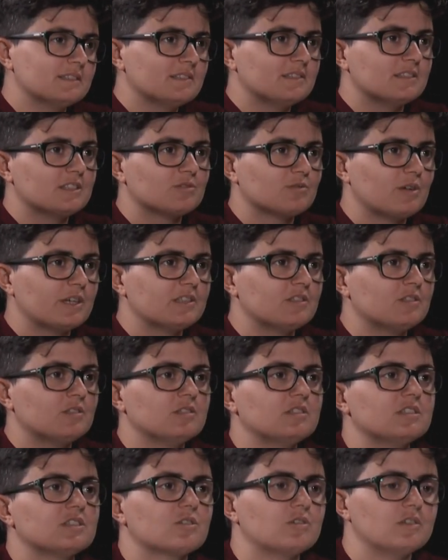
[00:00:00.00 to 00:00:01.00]
this right to
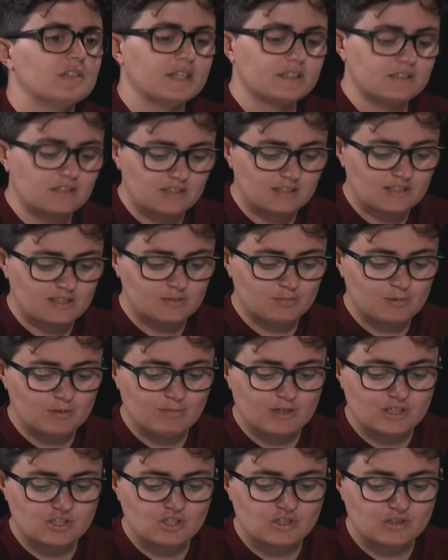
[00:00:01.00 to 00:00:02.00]
disconnect that has been
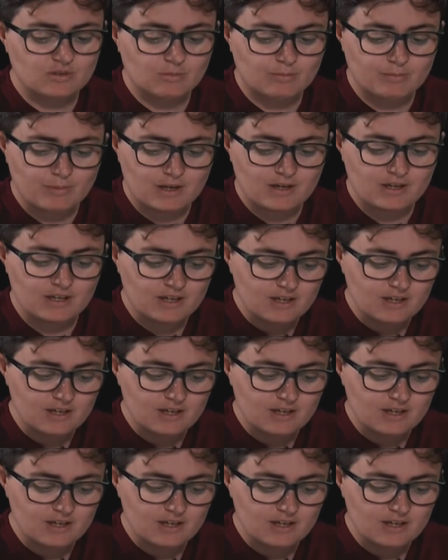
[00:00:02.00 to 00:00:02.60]
mentioned by